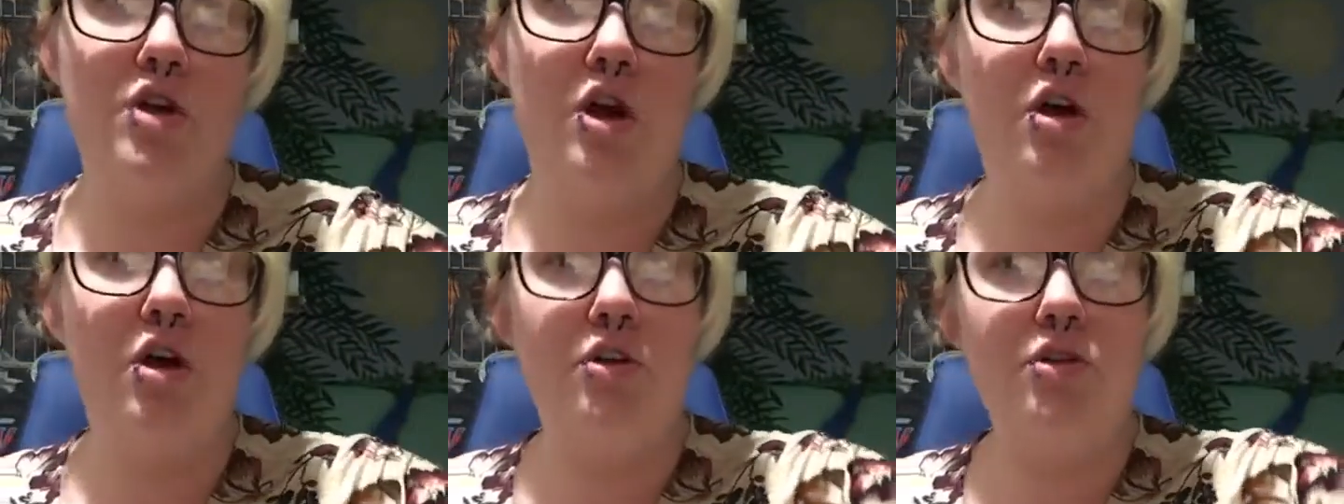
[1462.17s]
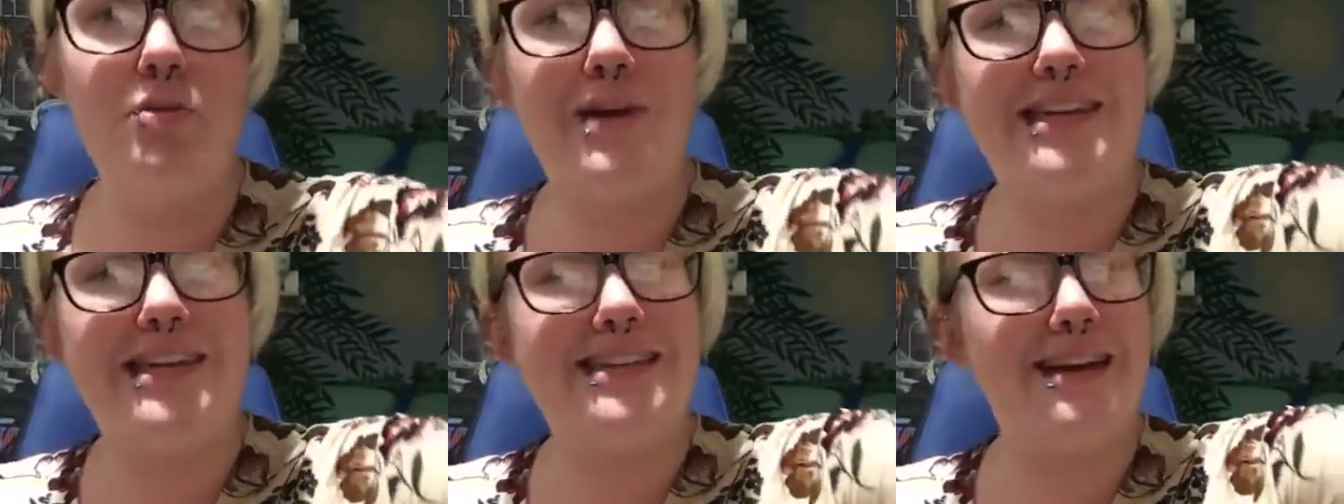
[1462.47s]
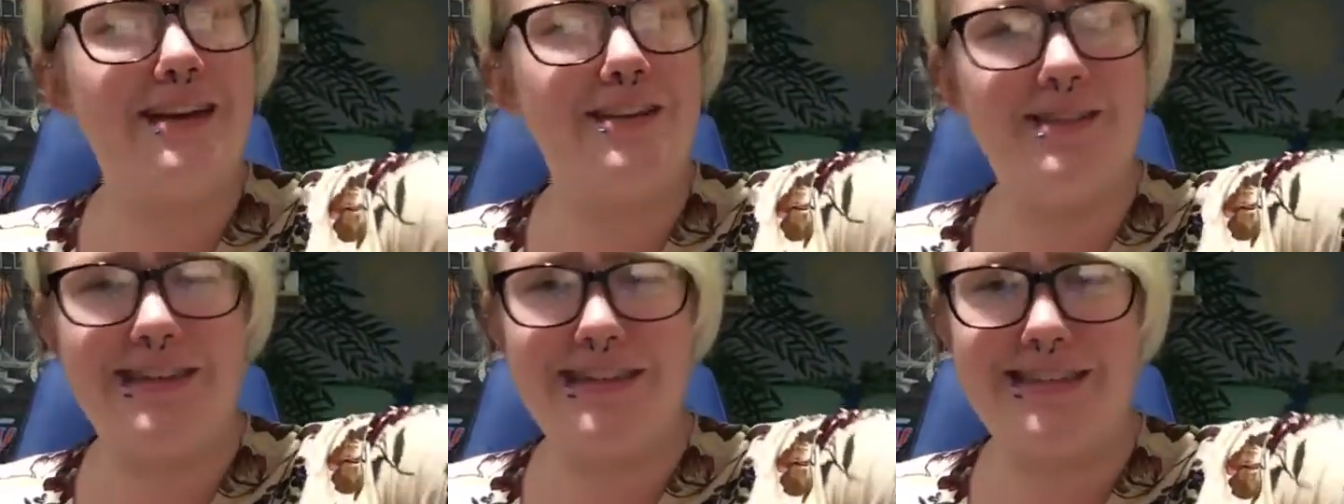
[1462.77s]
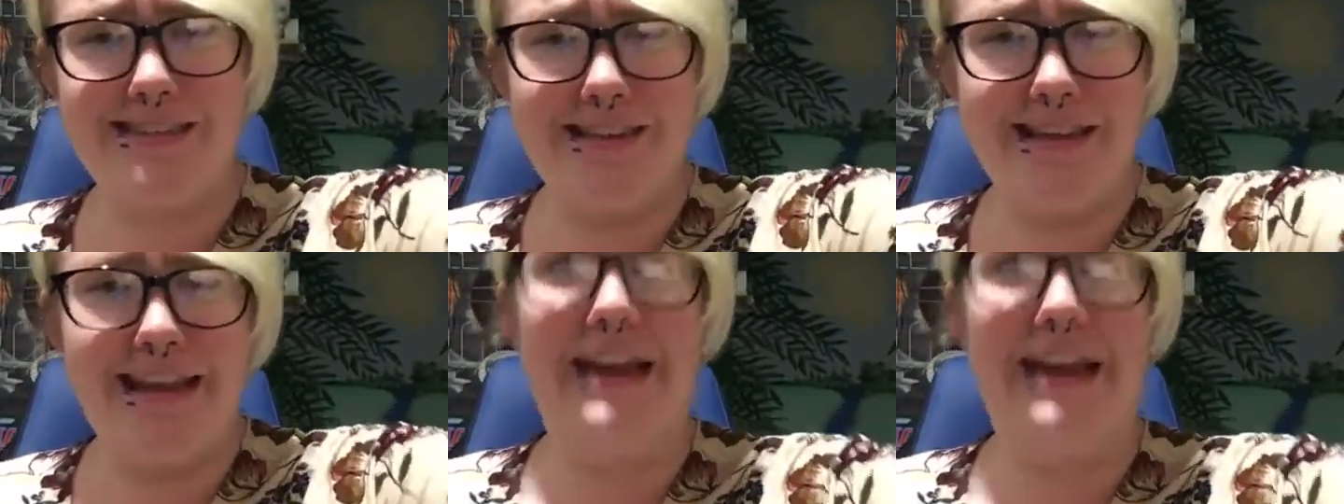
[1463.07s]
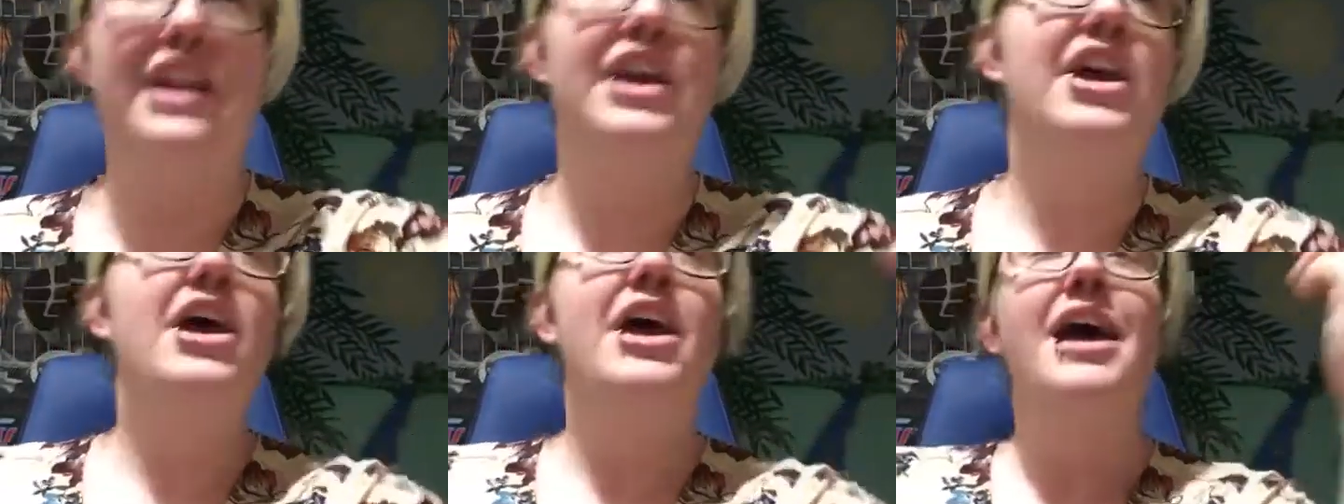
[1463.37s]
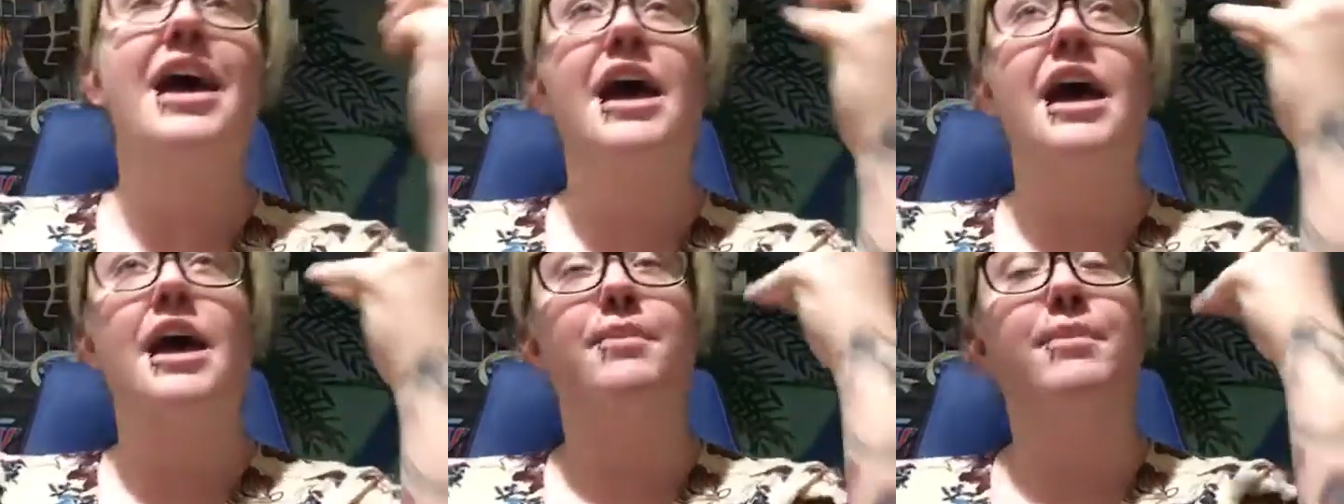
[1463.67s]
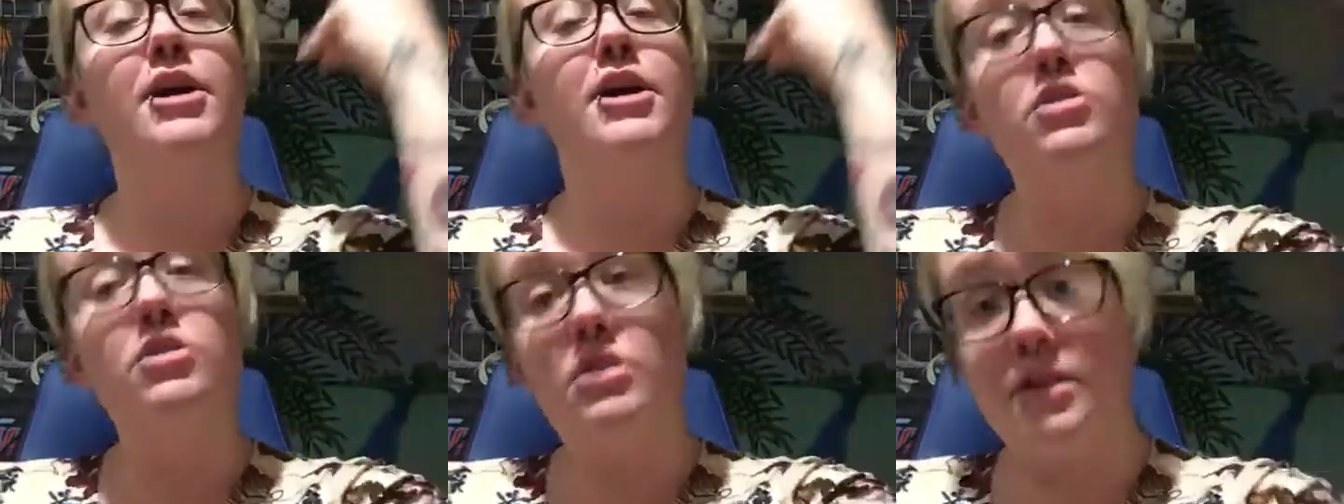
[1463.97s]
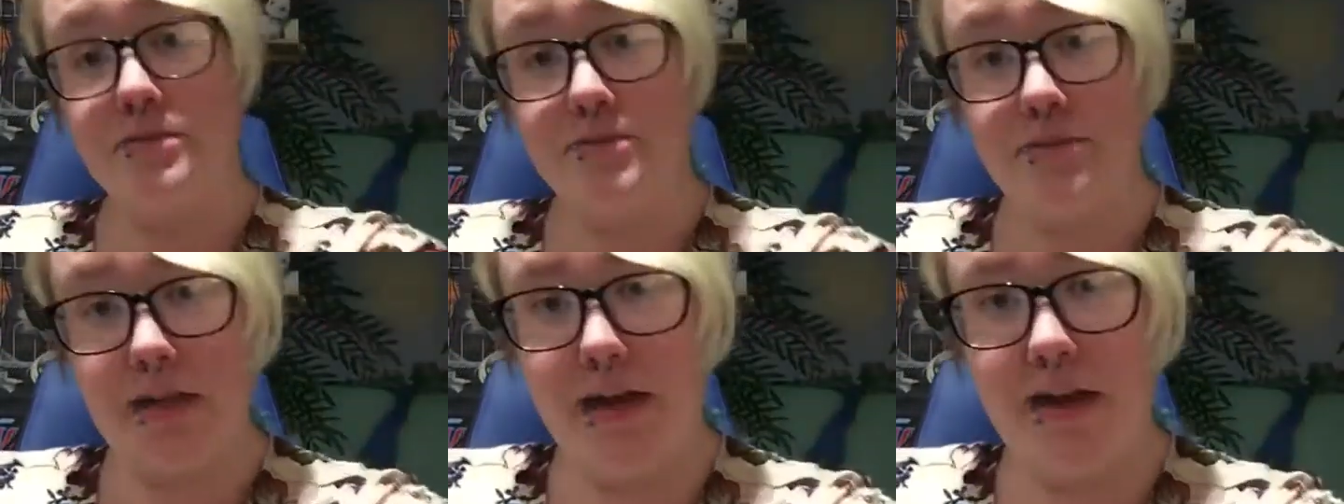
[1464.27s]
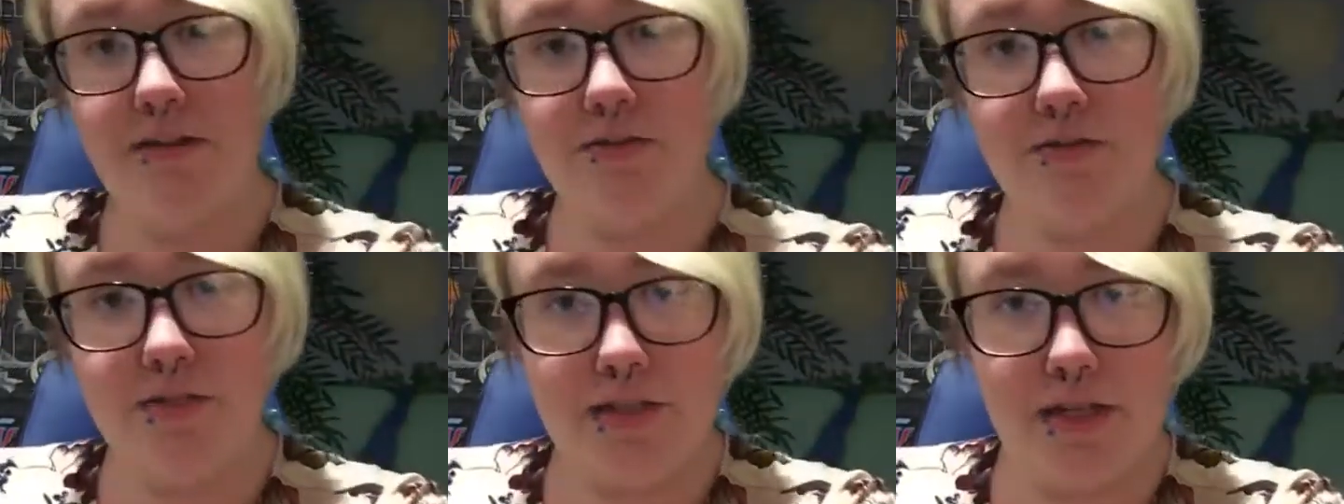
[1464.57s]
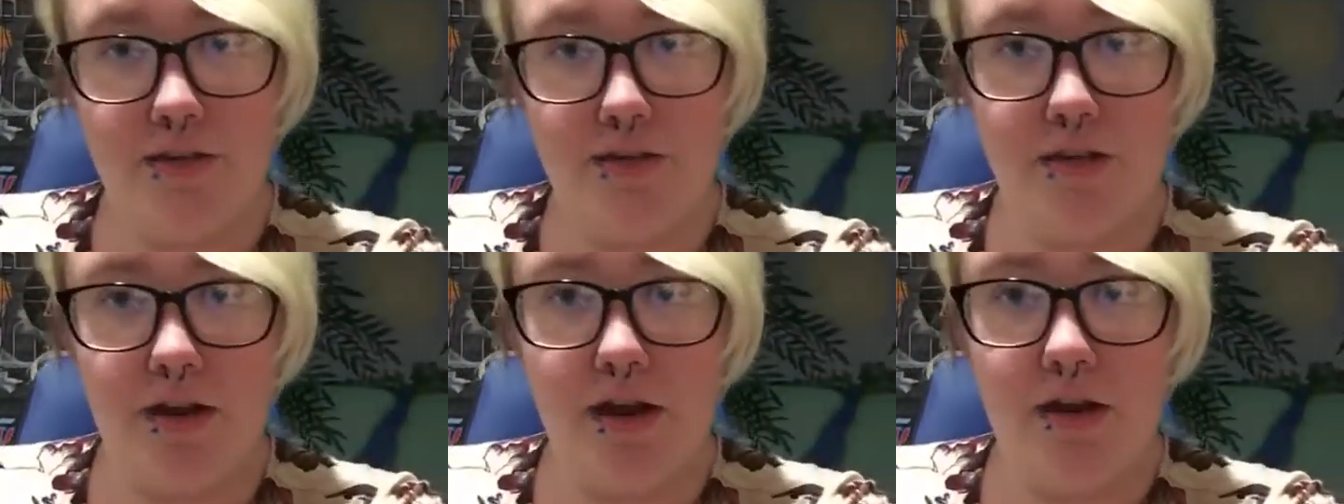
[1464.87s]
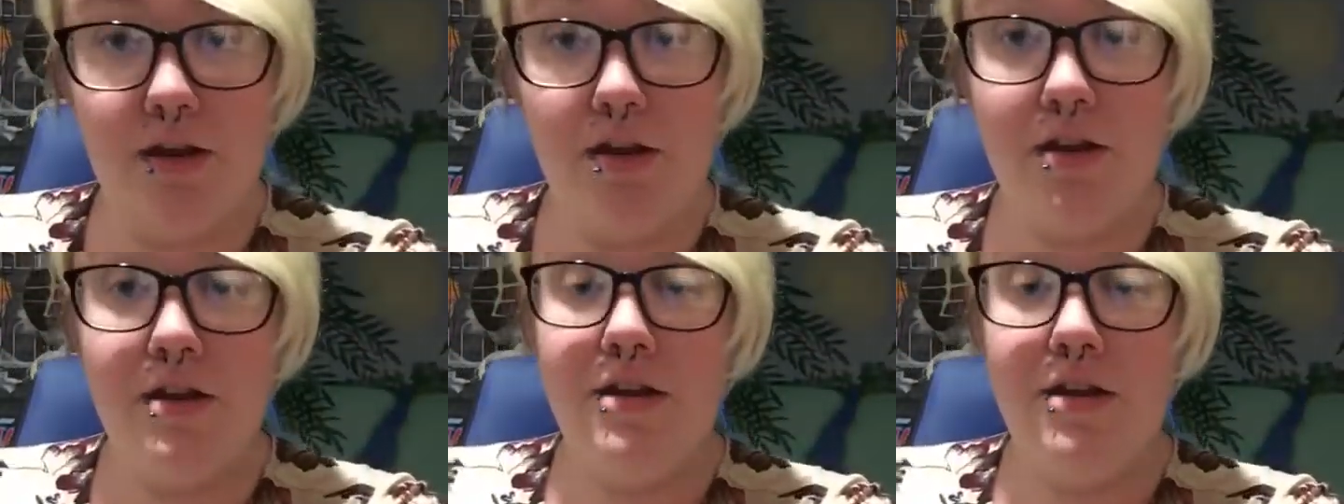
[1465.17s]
all the way down this lane, and my uncle lives in a house down there.